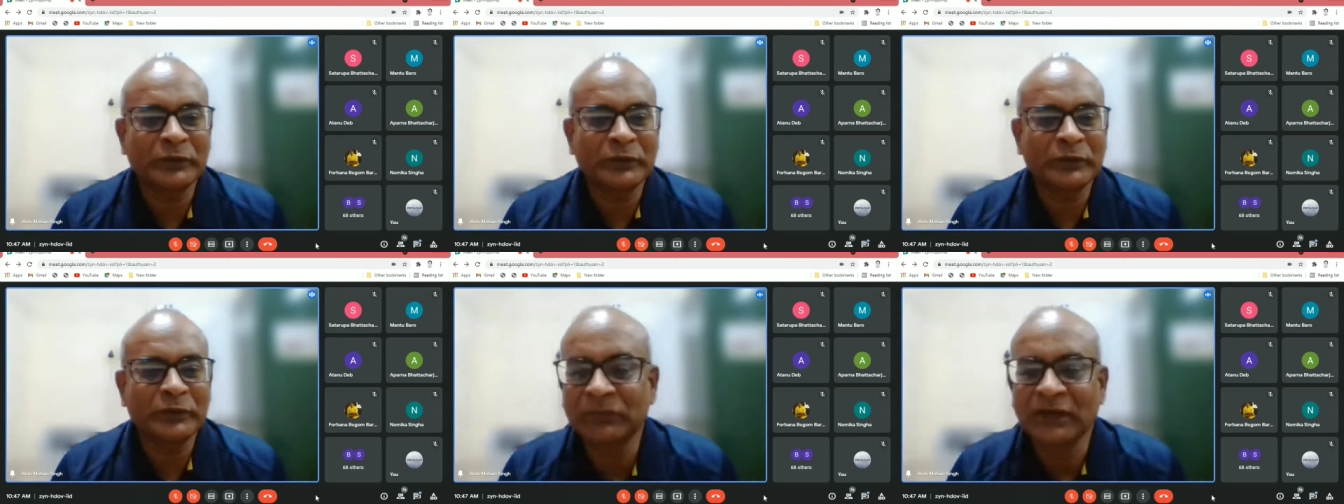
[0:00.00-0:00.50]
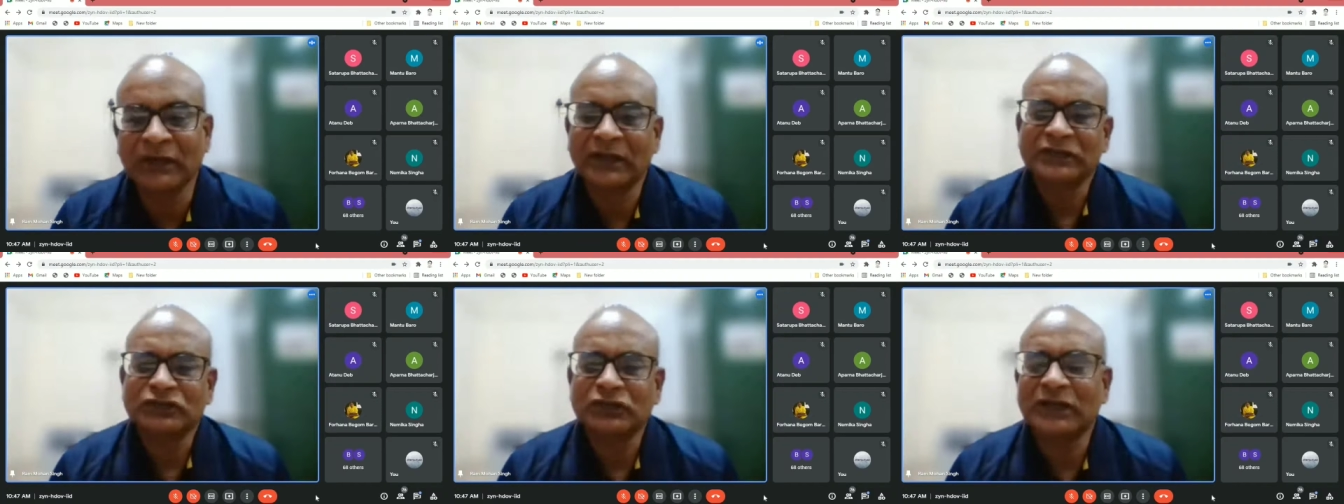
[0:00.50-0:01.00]
I would
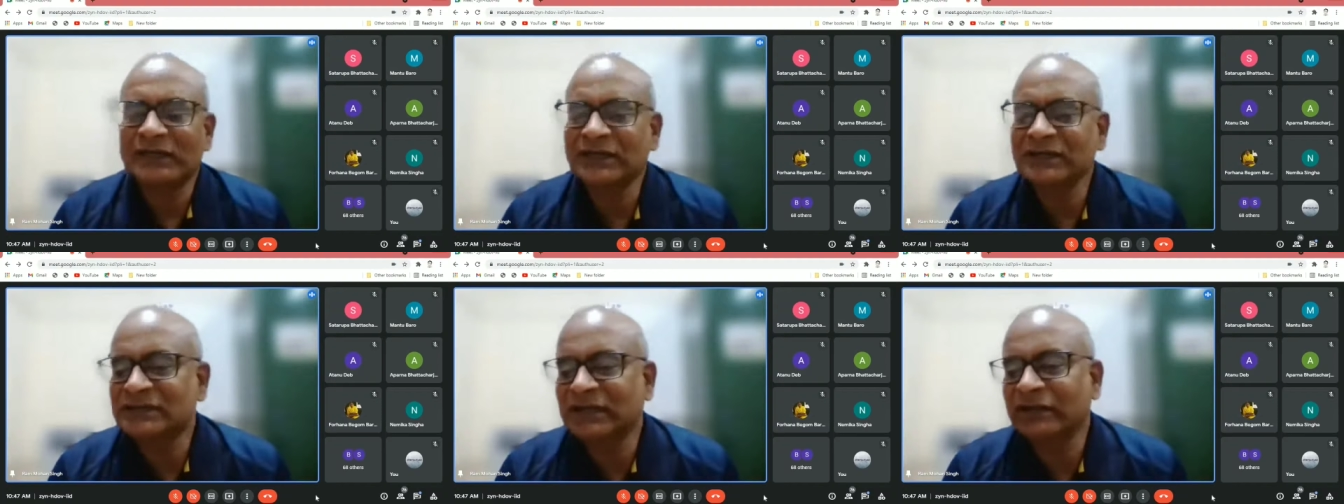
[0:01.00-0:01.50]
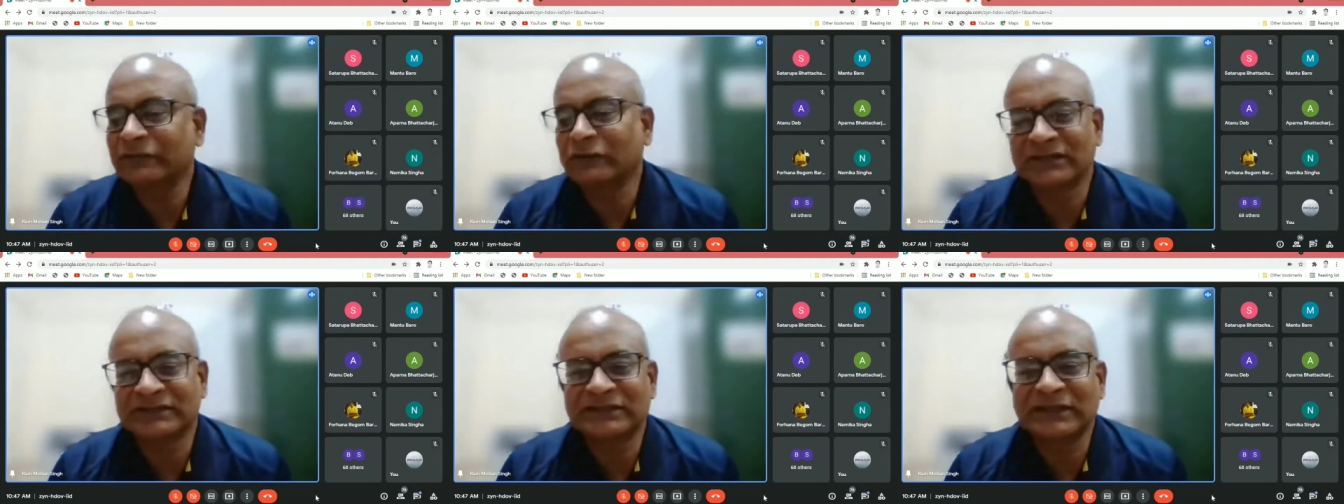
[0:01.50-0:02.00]
want you all
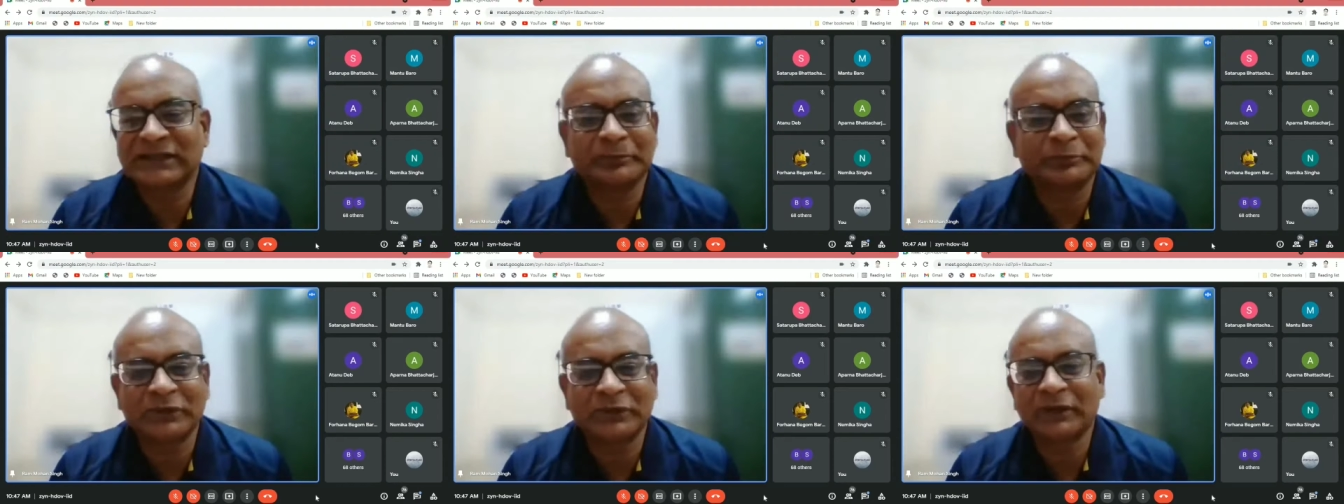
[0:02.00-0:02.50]
to think about.